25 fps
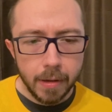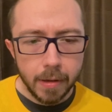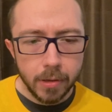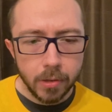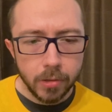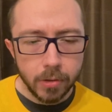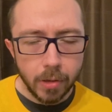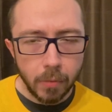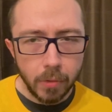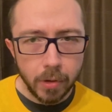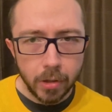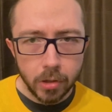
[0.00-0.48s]

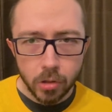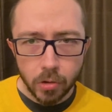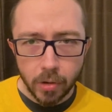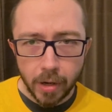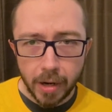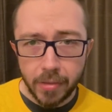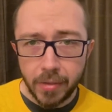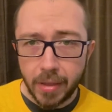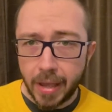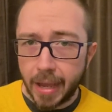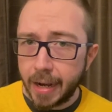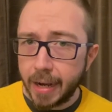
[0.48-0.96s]
So I wanna try
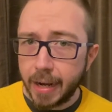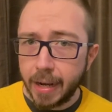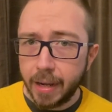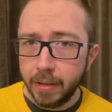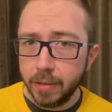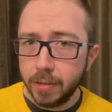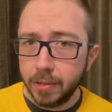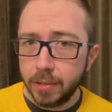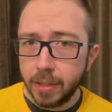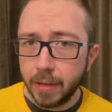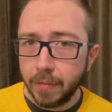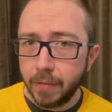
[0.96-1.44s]
that out
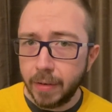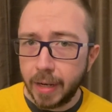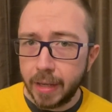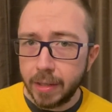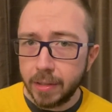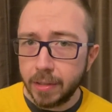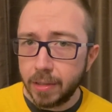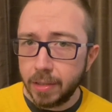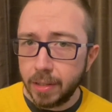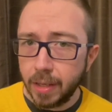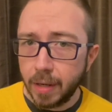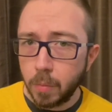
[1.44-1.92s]
and see if it has
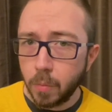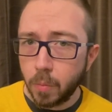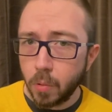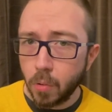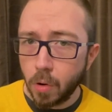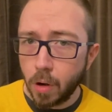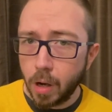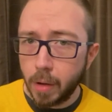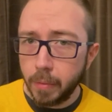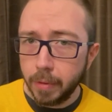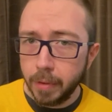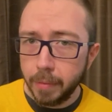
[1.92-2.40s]
the same
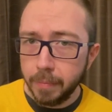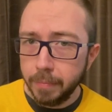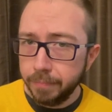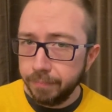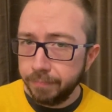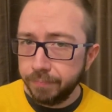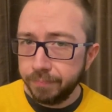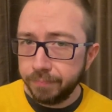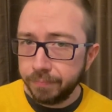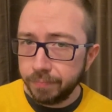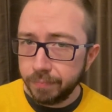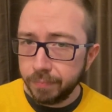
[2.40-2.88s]

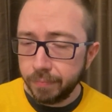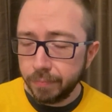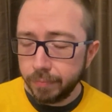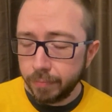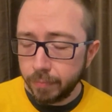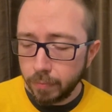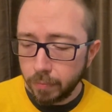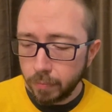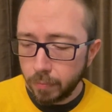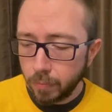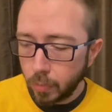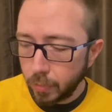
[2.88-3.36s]
problem.
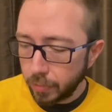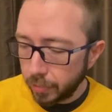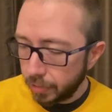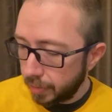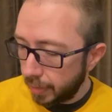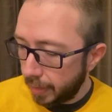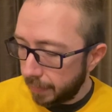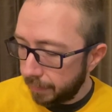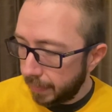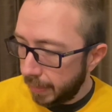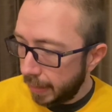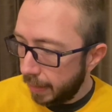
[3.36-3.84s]
We'll
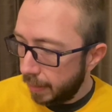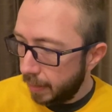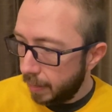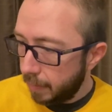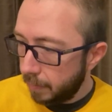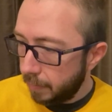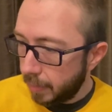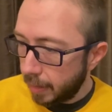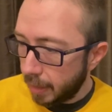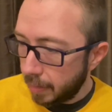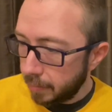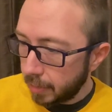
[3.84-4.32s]
see.
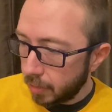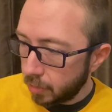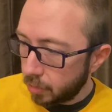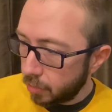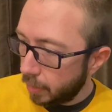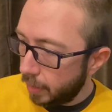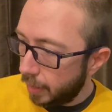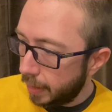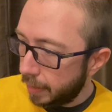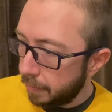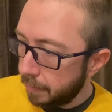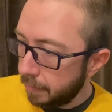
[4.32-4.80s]
But I'm gonna
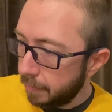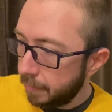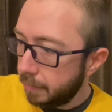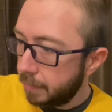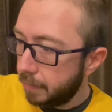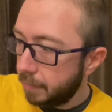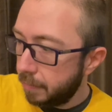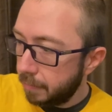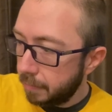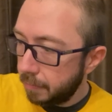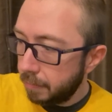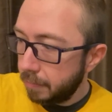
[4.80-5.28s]
try
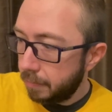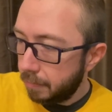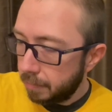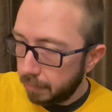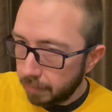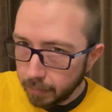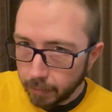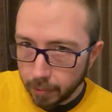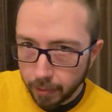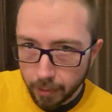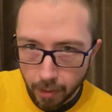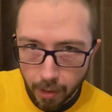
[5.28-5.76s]

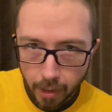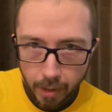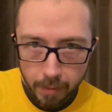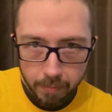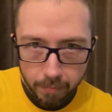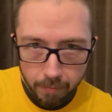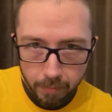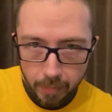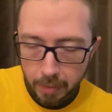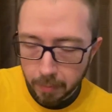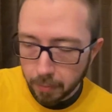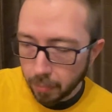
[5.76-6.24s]

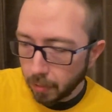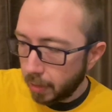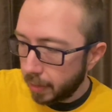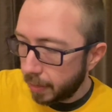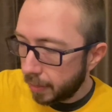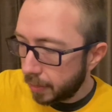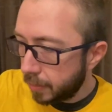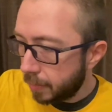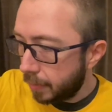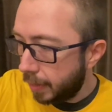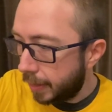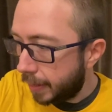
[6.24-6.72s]
non-meat
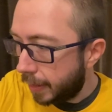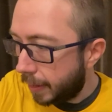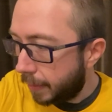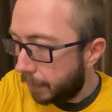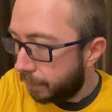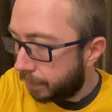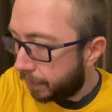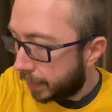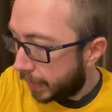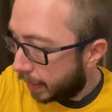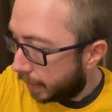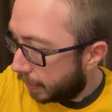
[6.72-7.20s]
products right now.
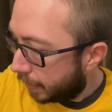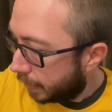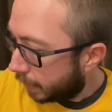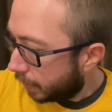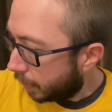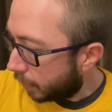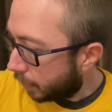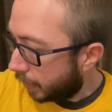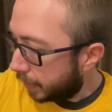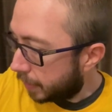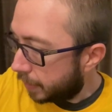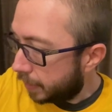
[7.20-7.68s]

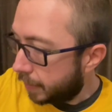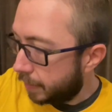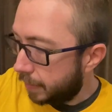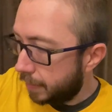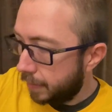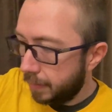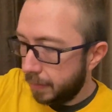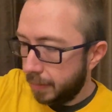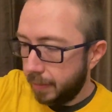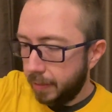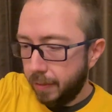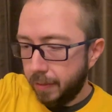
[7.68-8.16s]
Although I did
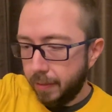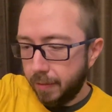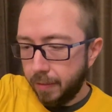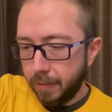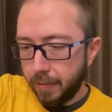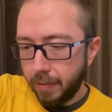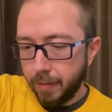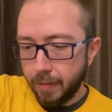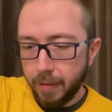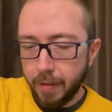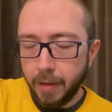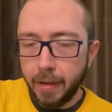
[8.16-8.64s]

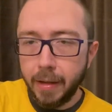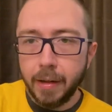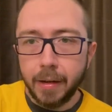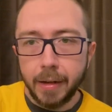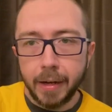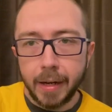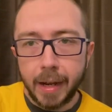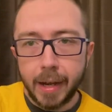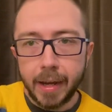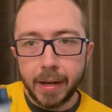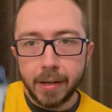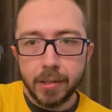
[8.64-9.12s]
on
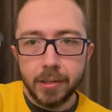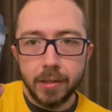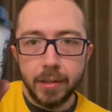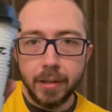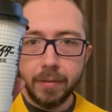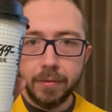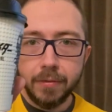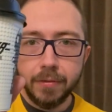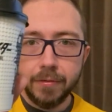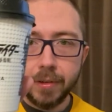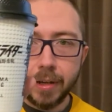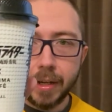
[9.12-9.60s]

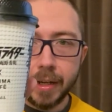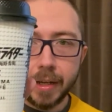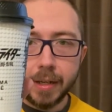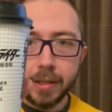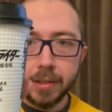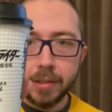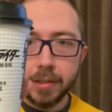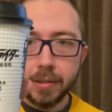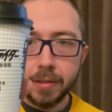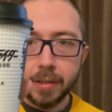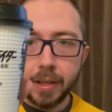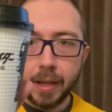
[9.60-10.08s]
accident
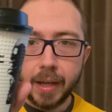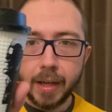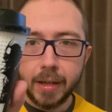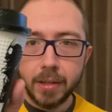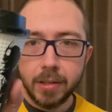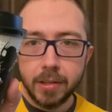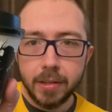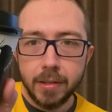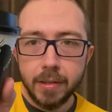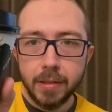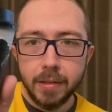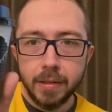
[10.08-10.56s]
find
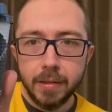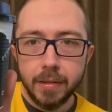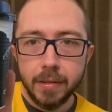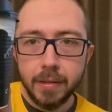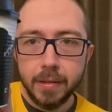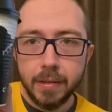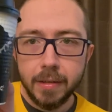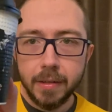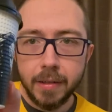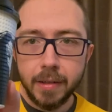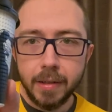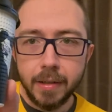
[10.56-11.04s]
that
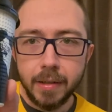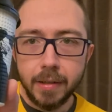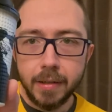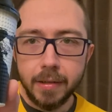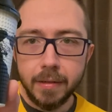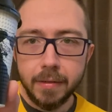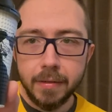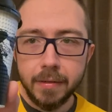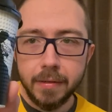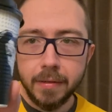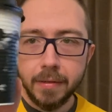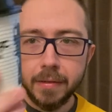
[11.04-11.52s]
uh,
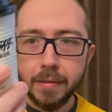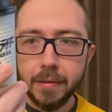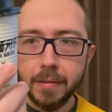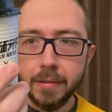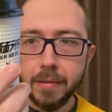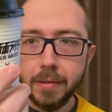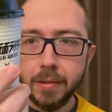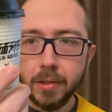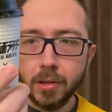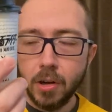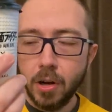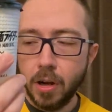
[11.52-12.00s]

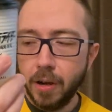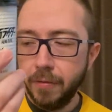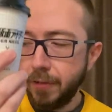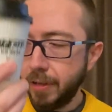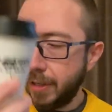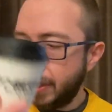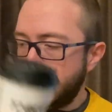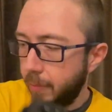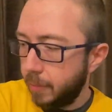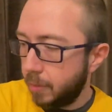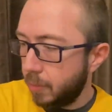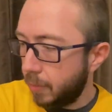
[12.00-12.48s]
the coffee
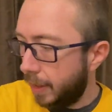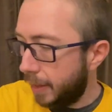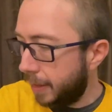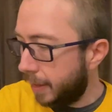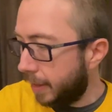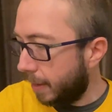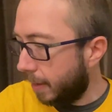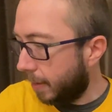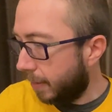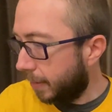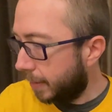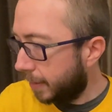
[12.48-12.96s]
cups right
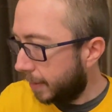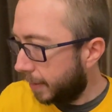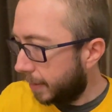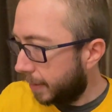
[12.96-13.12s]
now